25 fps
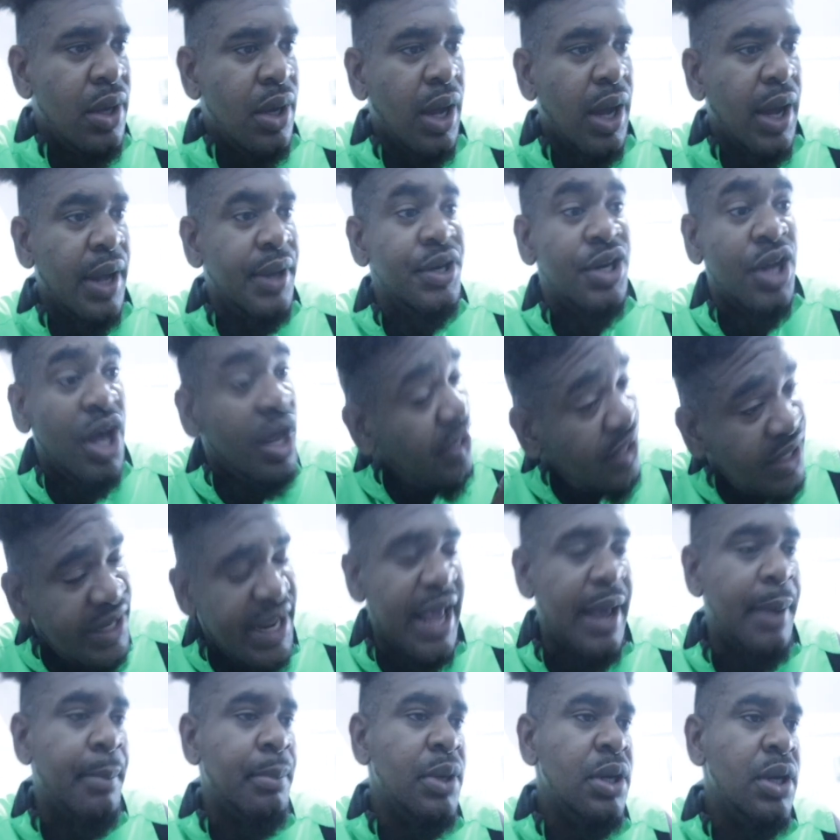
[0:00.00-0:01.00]
not
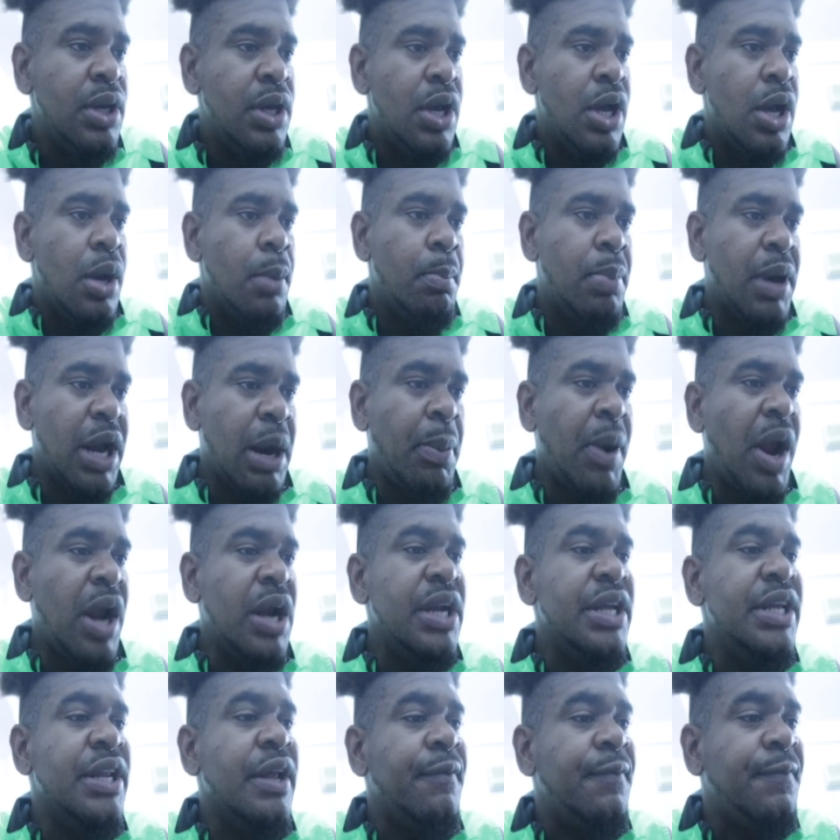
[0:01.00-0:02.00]
them, but
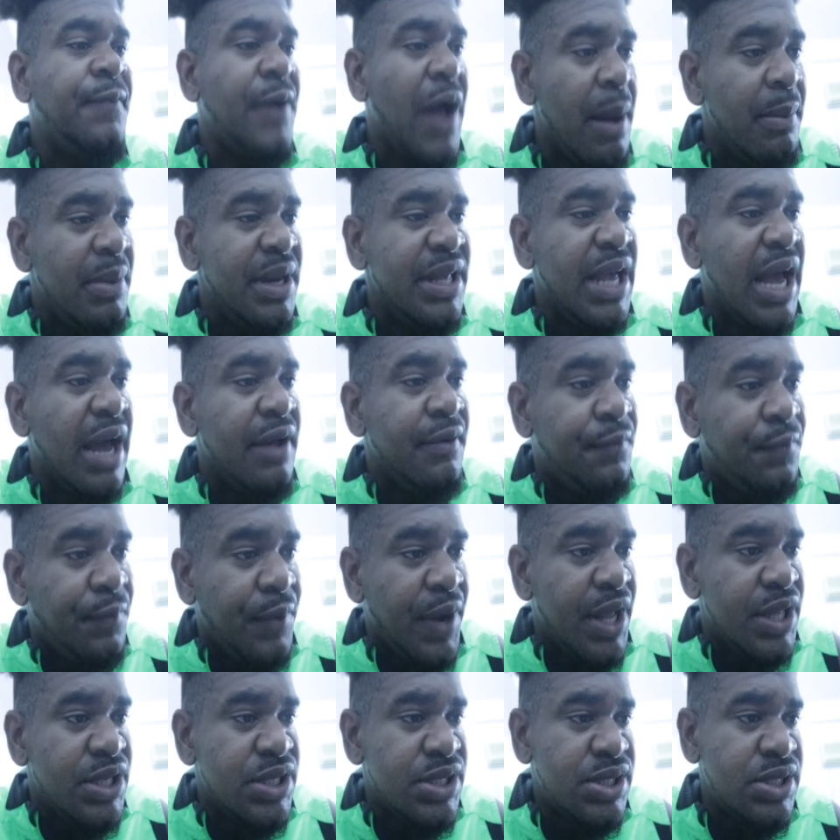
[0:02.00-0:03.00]
apparently the family and
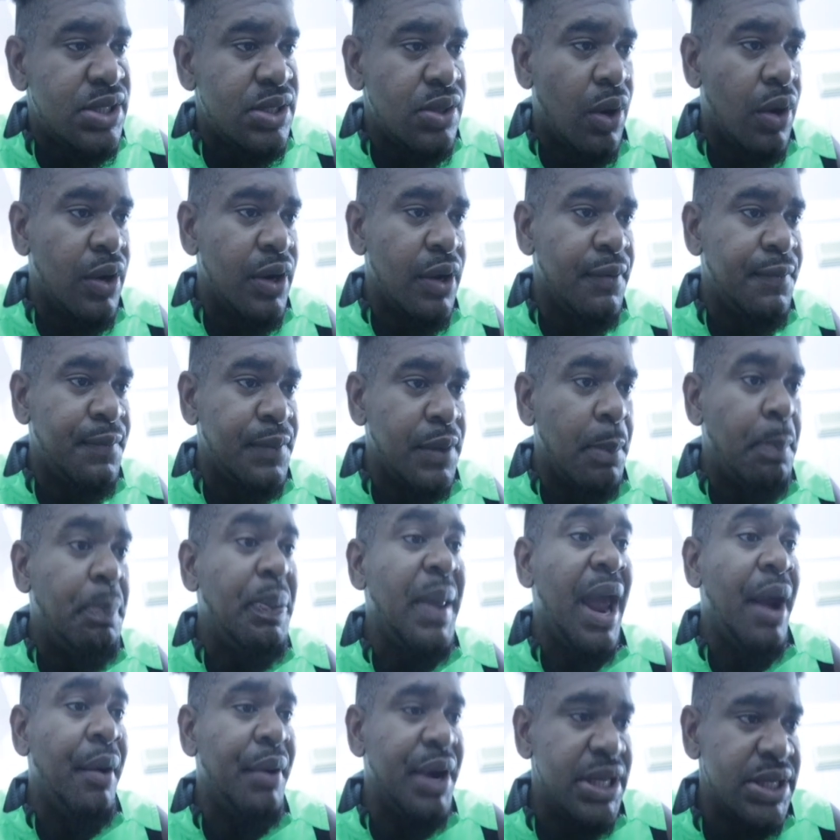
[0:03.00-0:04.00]
friends, or the
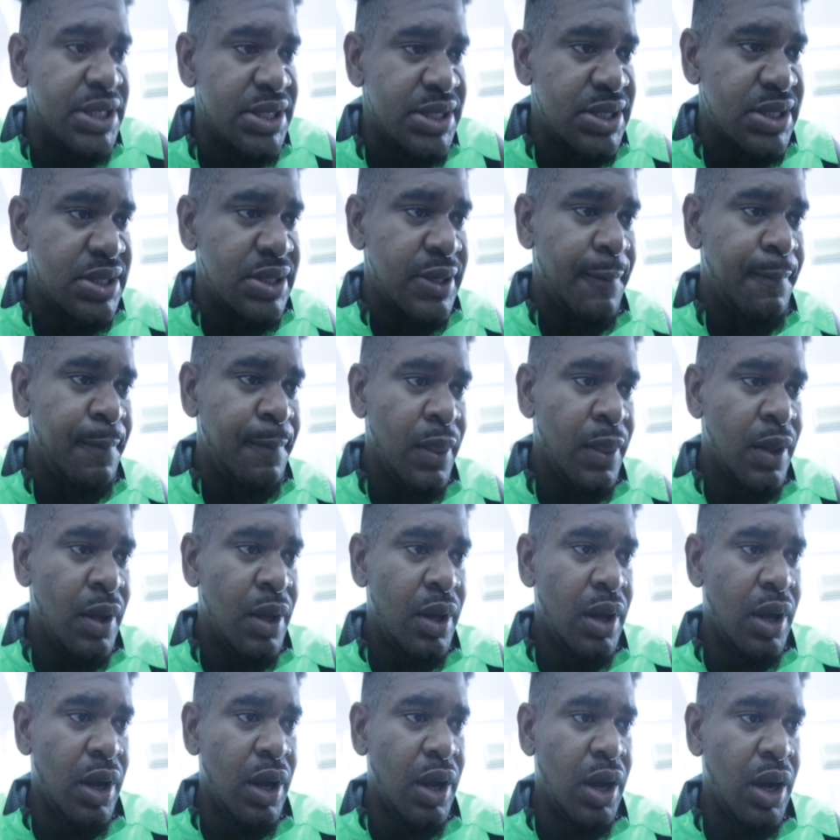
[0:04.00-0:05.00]
parents
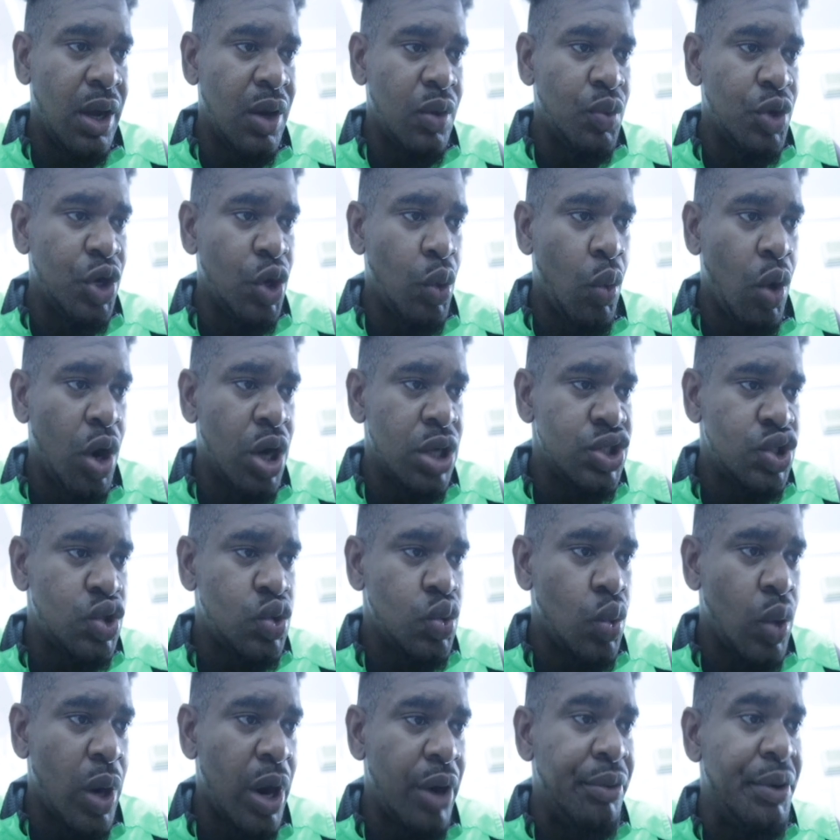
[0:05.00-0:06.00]
were the ones
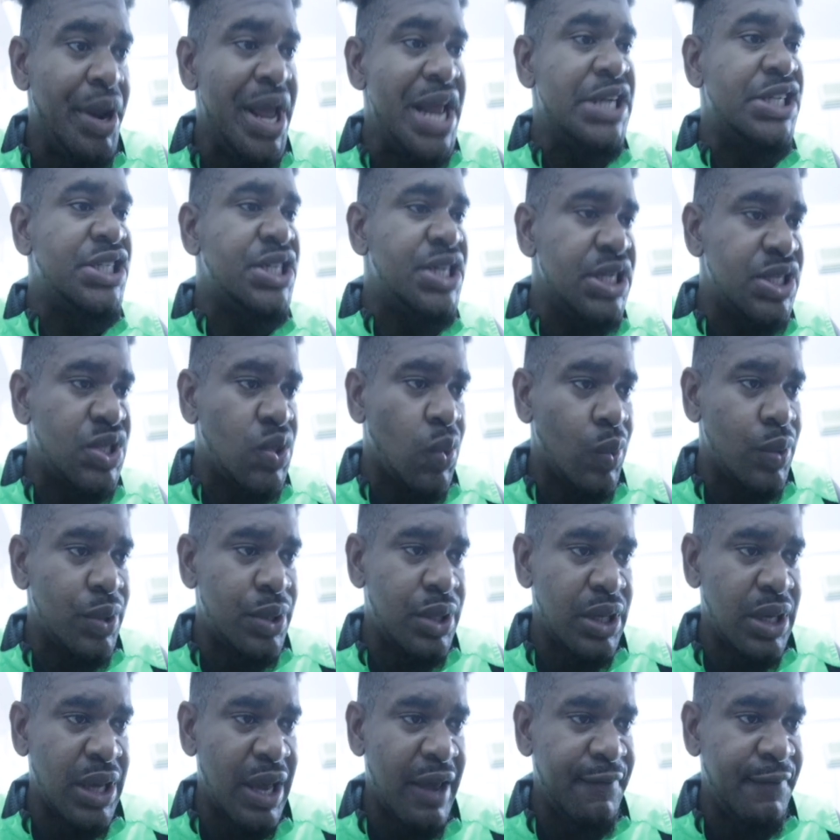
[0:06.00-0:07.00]
who arranged this whole thing.